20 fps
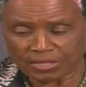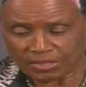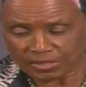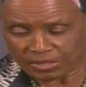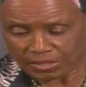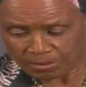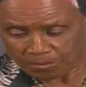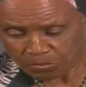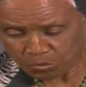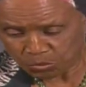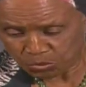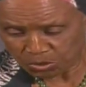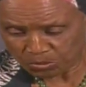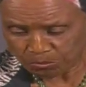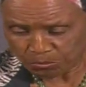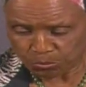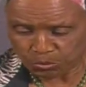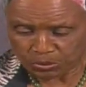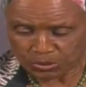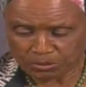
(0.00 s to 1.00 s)
the most
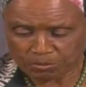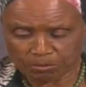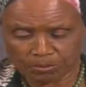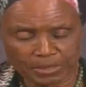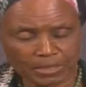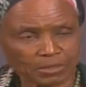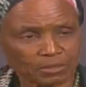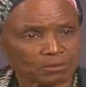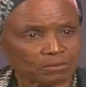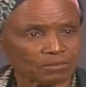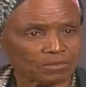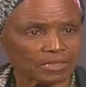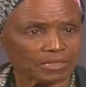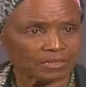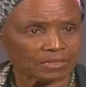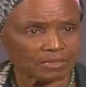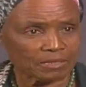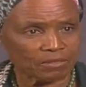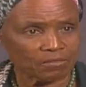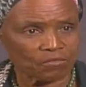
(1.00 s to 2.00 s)
important part of
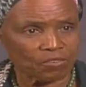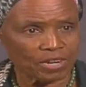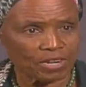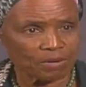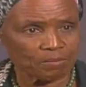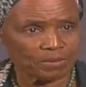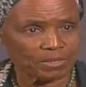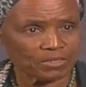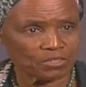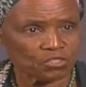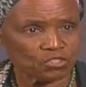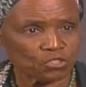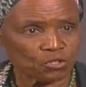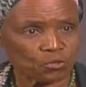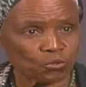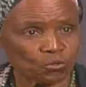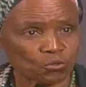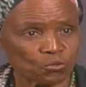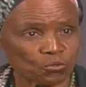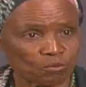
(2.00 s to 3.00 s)
that environment is your
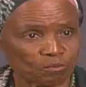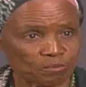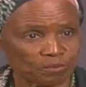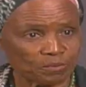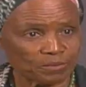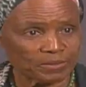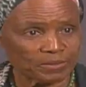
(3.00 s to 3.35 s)
home.